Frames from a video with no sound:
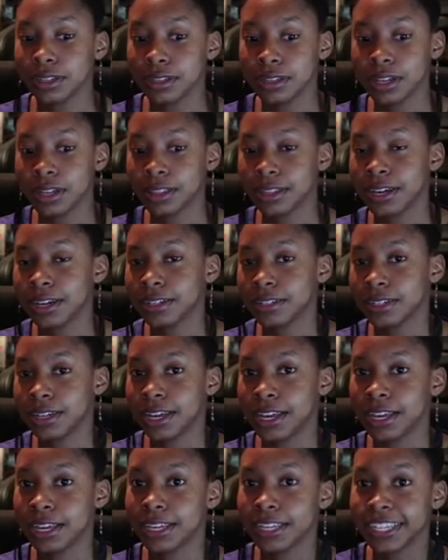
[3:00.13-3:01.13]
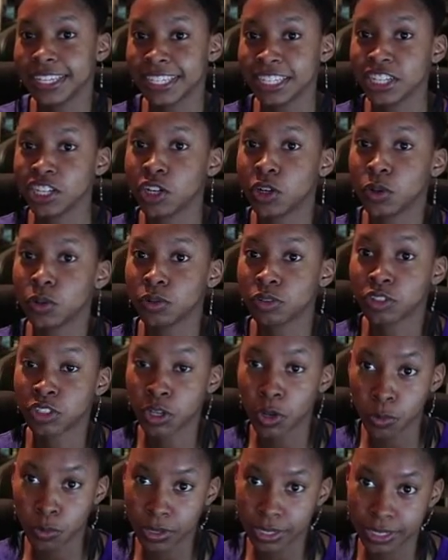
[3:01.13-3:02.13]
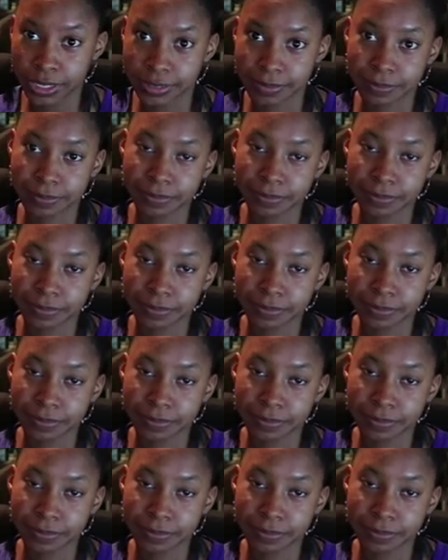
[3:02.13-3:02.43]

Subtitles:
collect a Ego token.